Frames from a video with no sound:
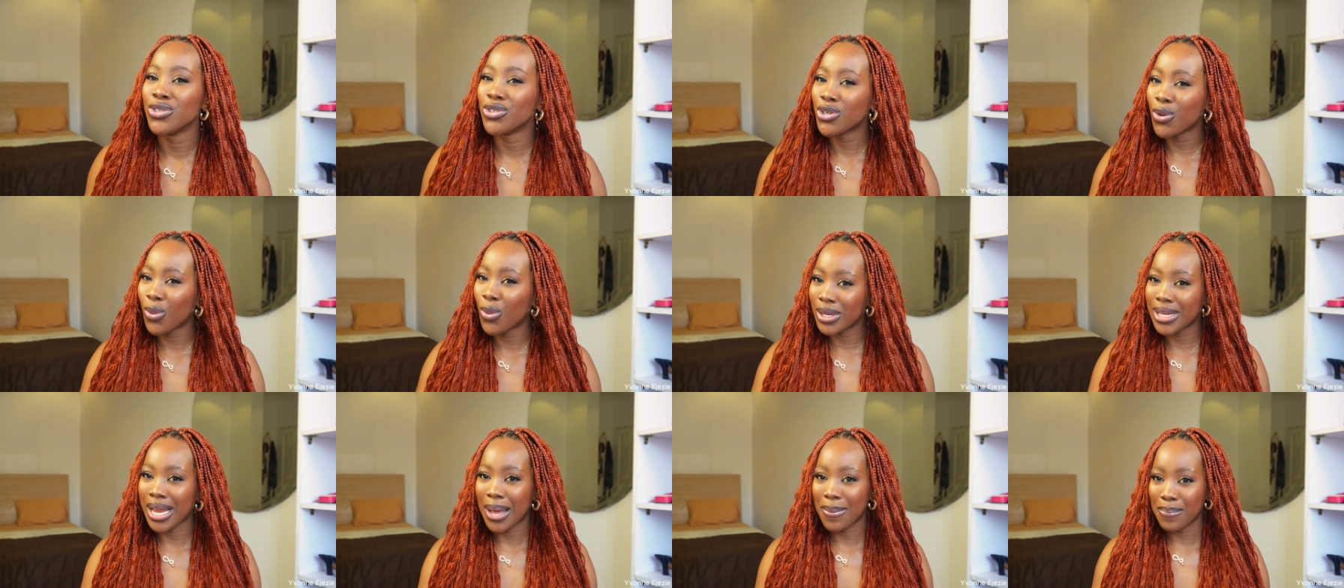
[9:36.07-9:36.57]
Do you
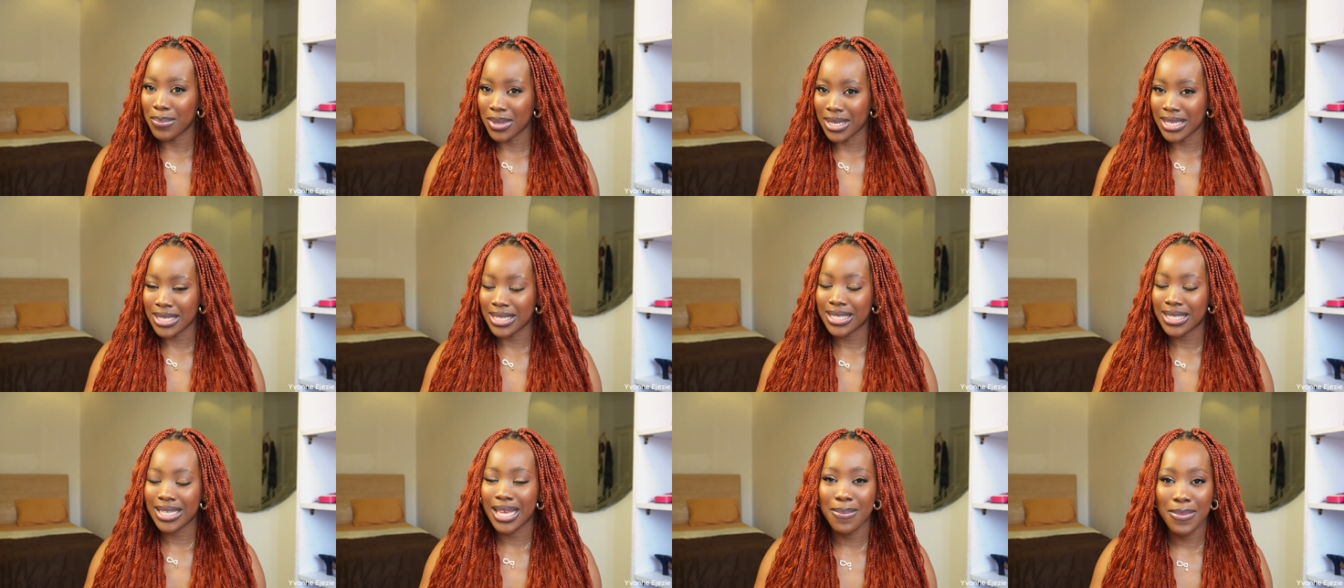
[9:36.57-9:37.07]
know what that
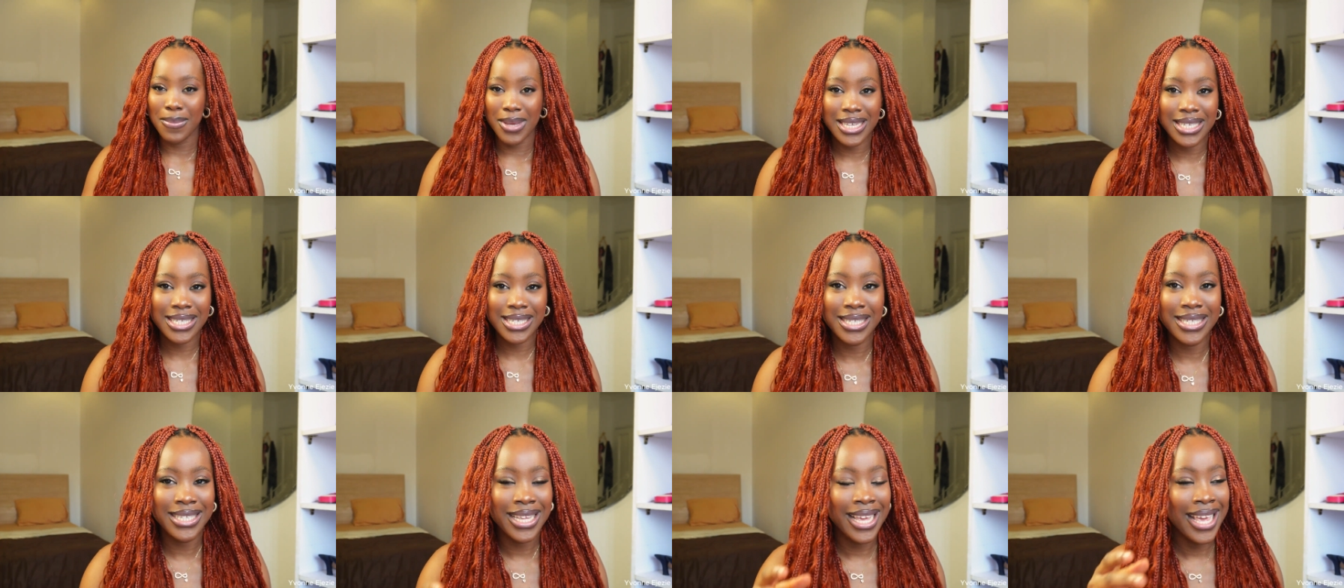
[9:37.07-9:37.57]
means? It
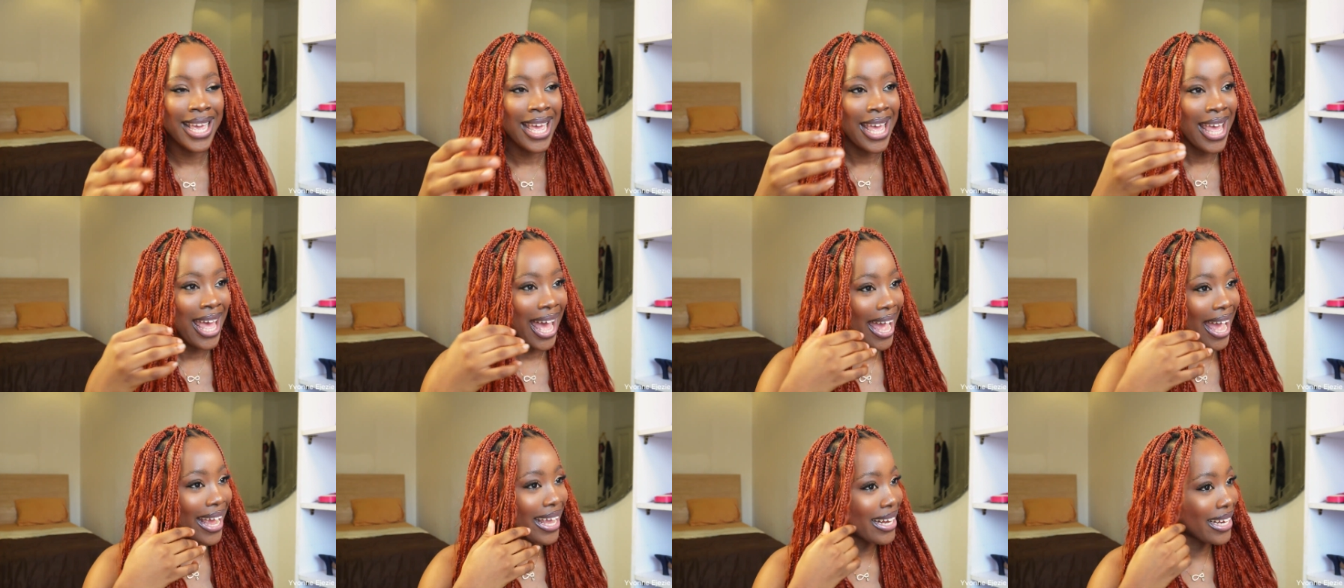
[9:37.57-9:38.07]
means
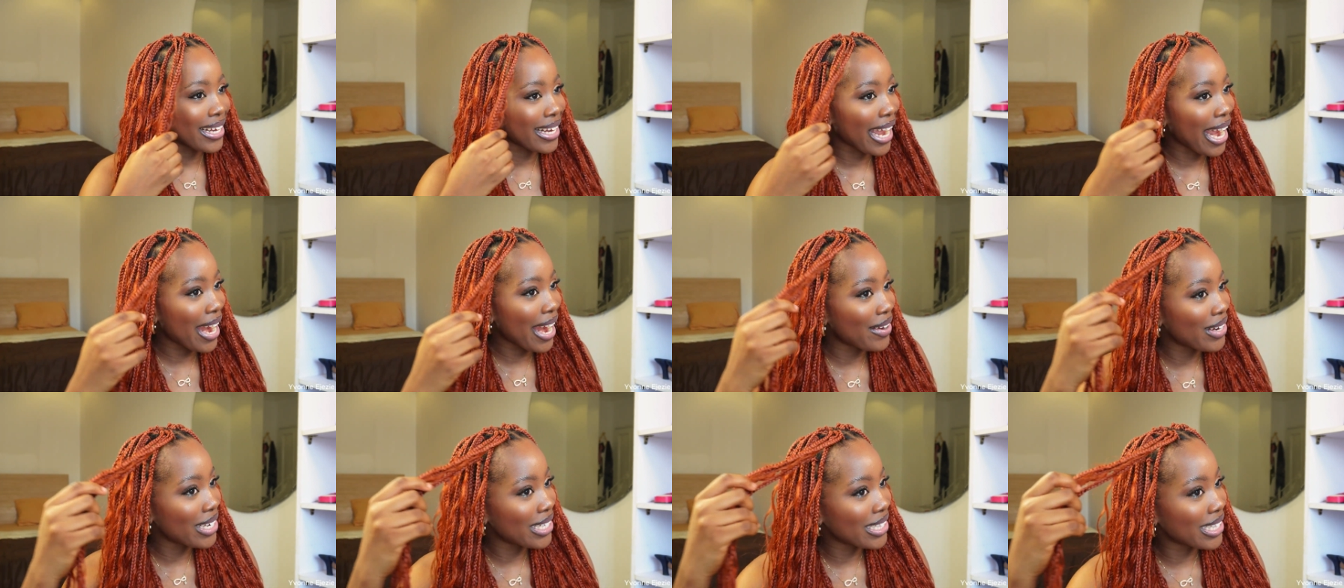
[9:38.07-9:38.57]
I can
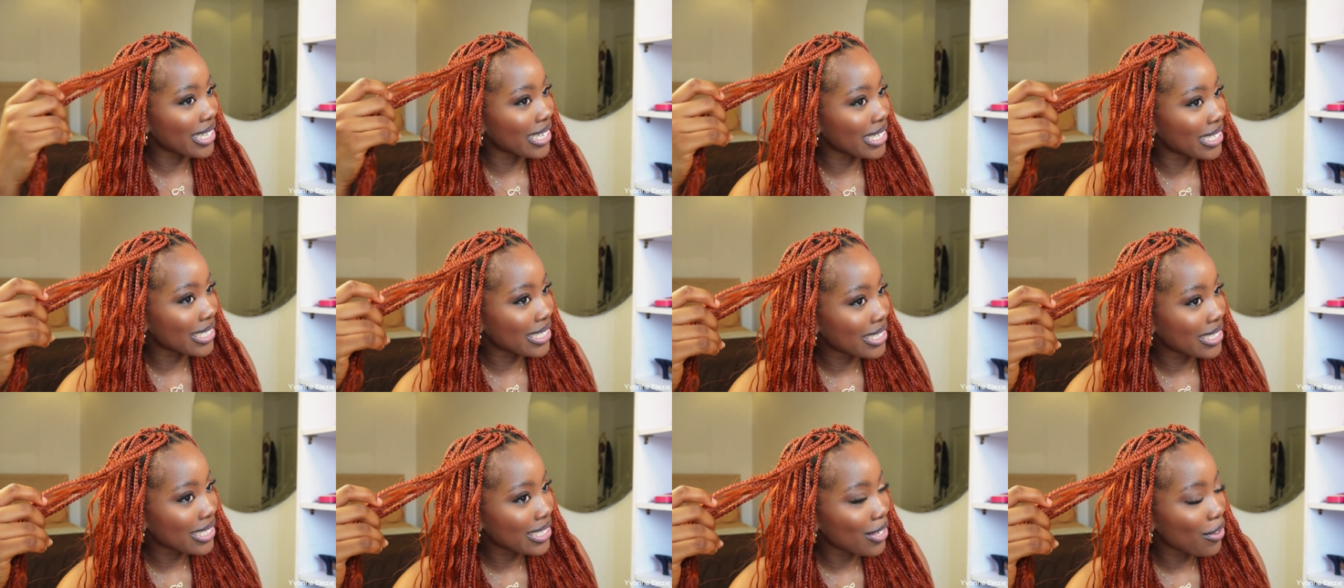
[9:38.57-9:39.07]
carry
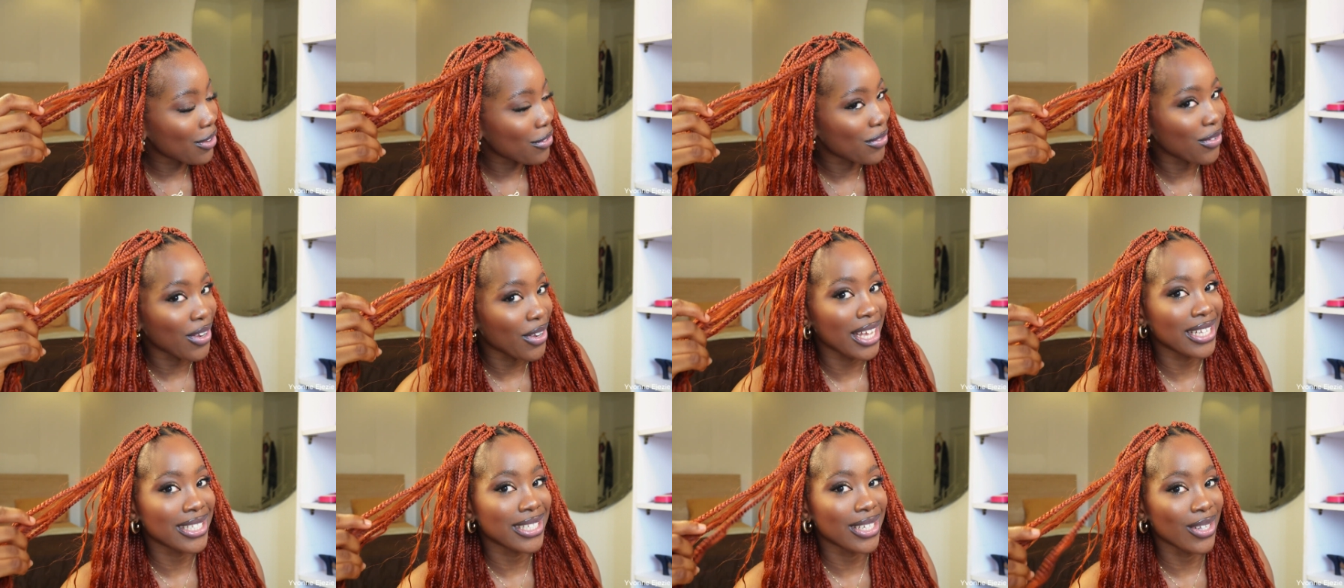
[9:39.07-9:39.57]
this
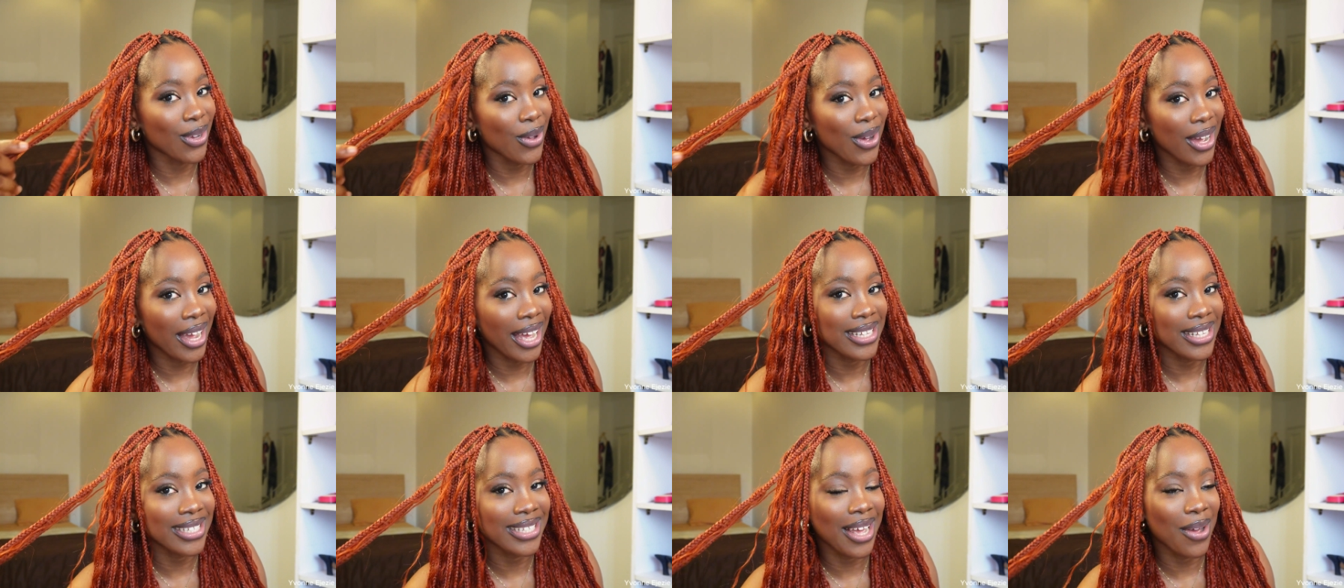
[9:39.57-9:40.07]
for as
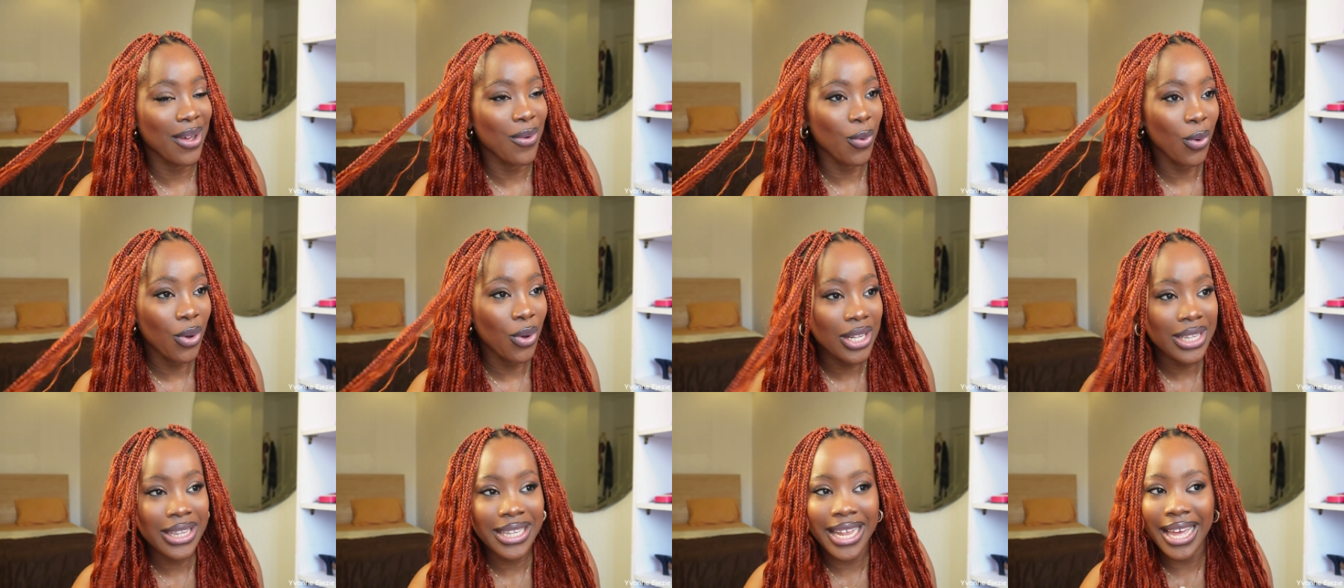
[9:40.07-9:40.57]
long as I
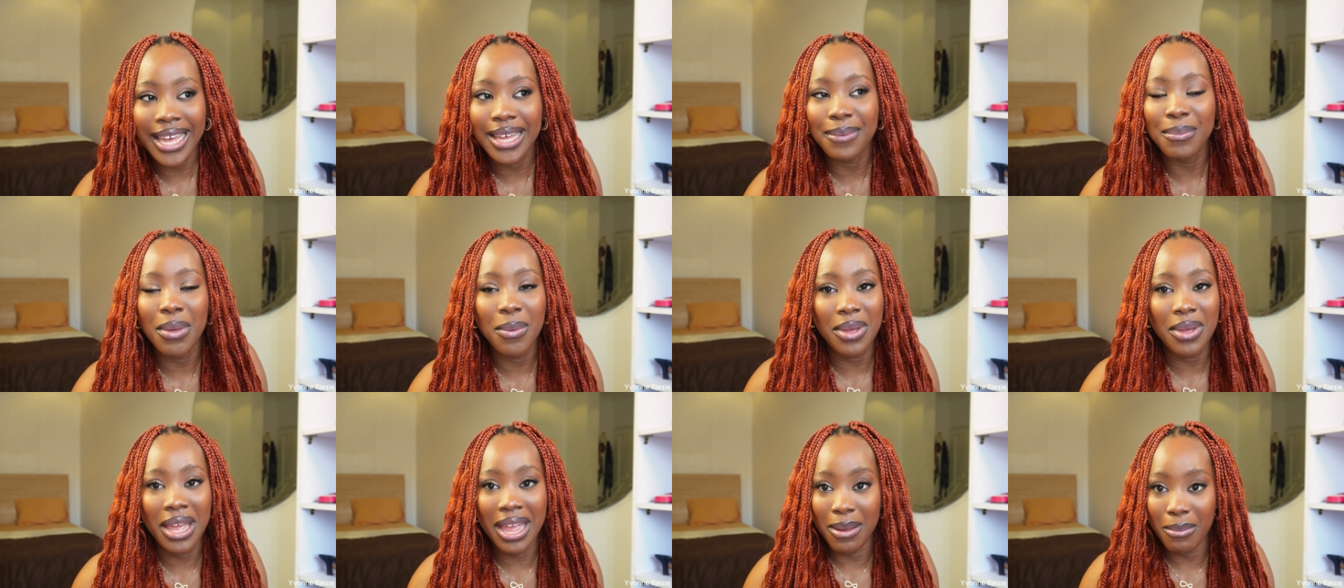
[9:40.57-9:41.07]
want, like
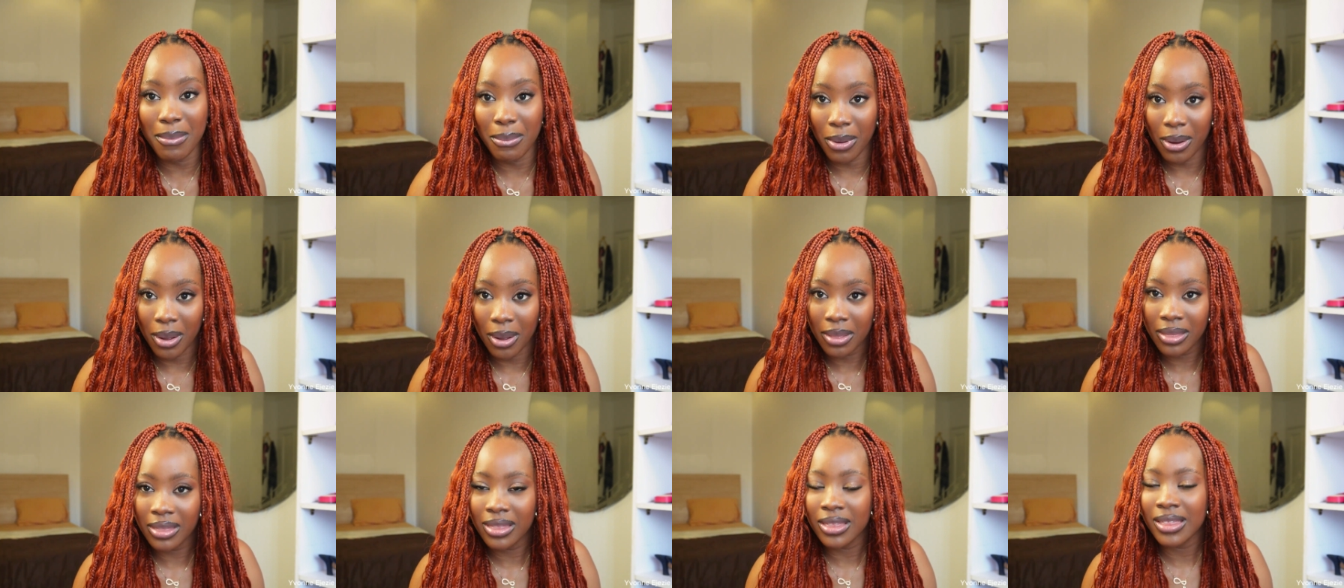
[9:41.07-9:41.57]
maybe a
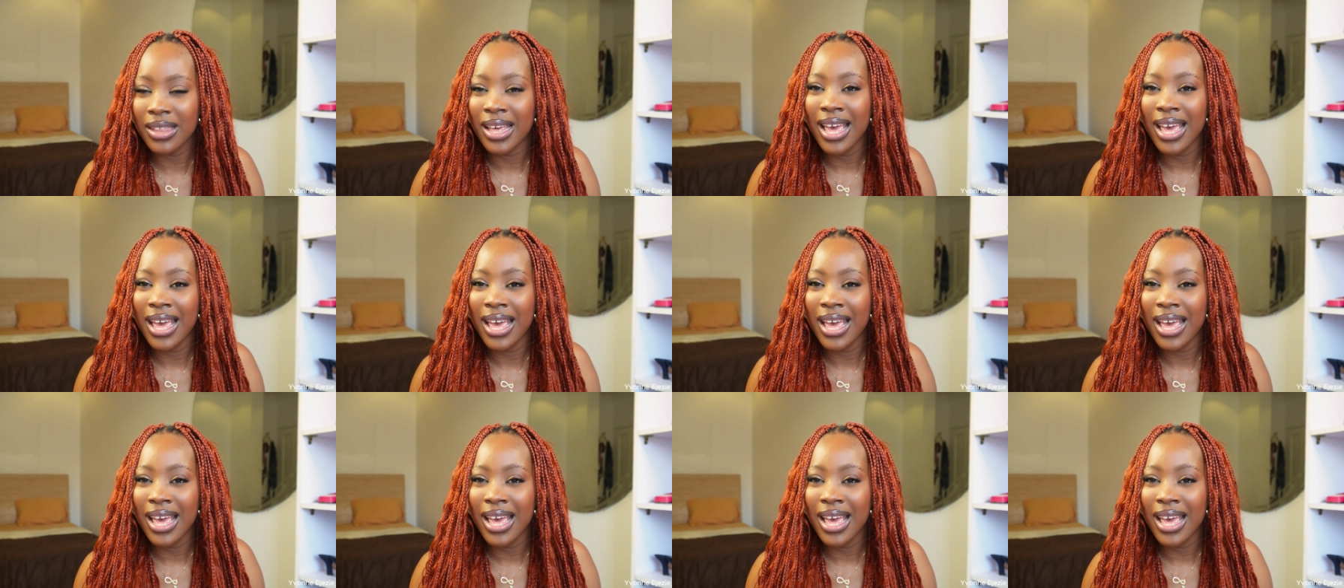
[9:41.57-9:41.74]
month,